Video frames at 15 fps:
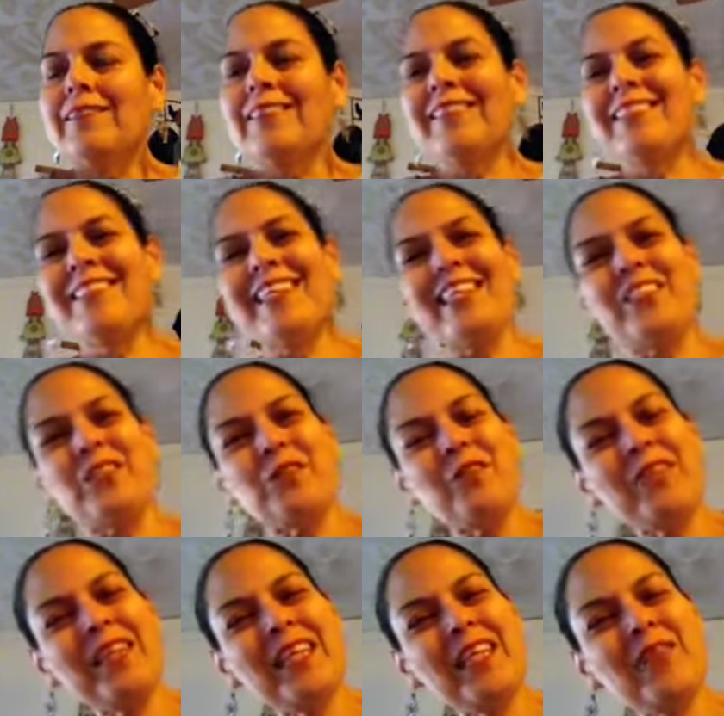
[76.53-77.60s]
is that too
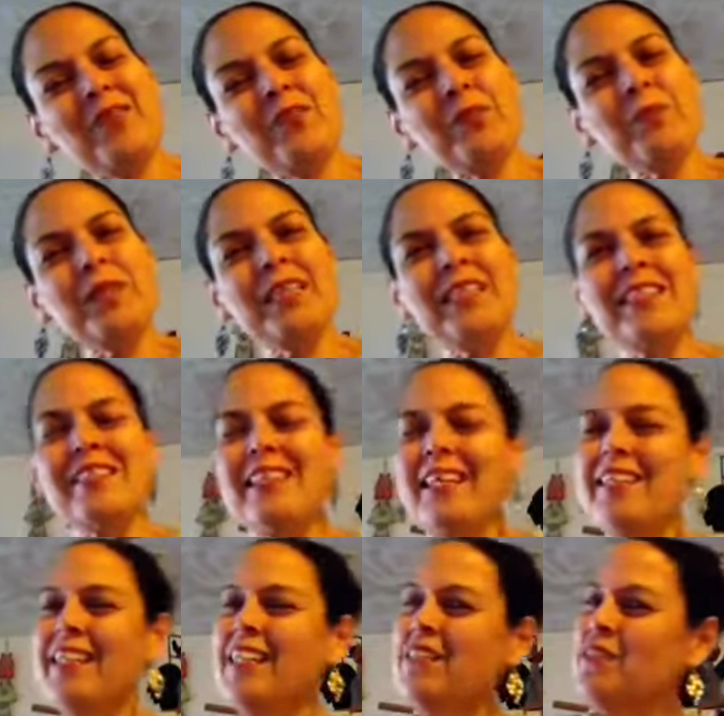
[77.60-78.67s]
thin for me? Is
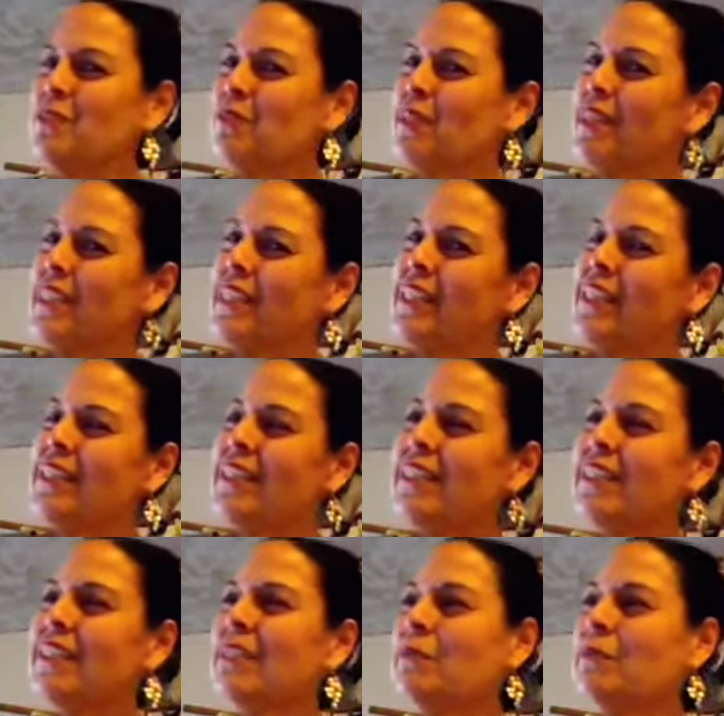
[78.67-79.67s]
that not too thin?